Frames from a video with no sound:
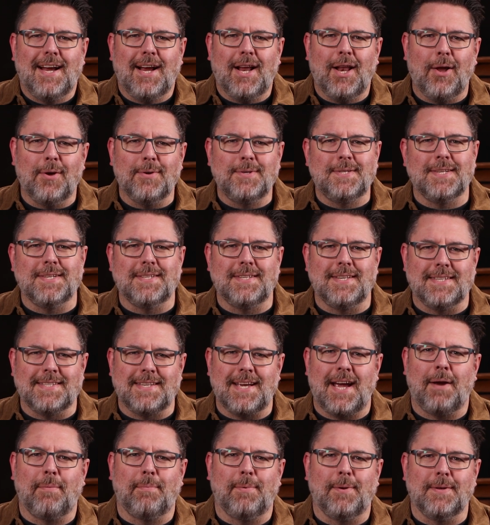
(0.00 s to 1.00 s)
closest
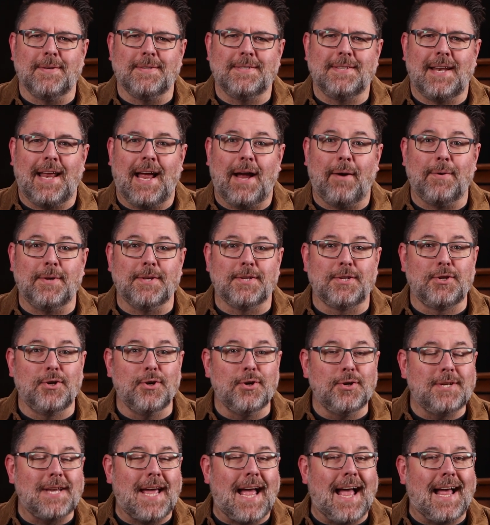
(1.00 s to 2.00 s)
disciples and how his
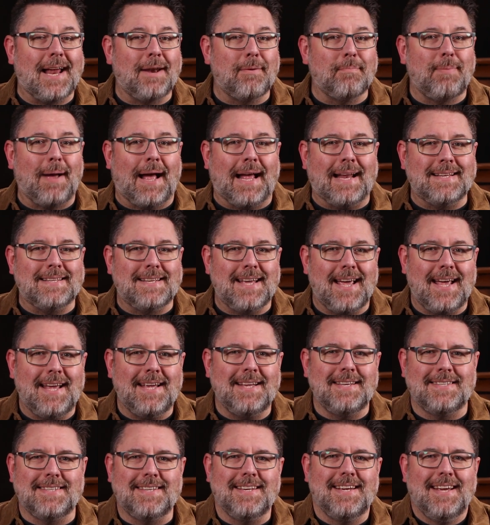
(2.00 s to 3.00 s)
good and bad
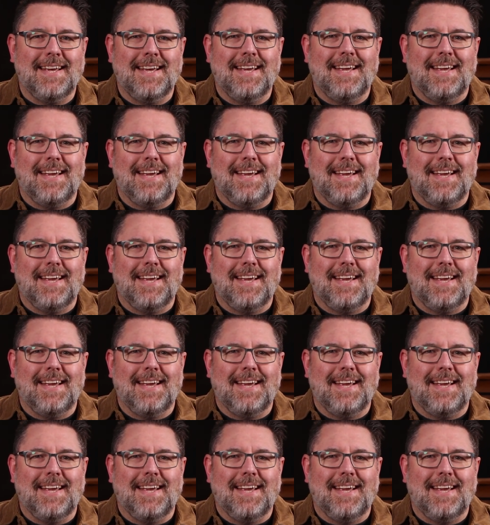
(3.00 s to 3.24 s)
days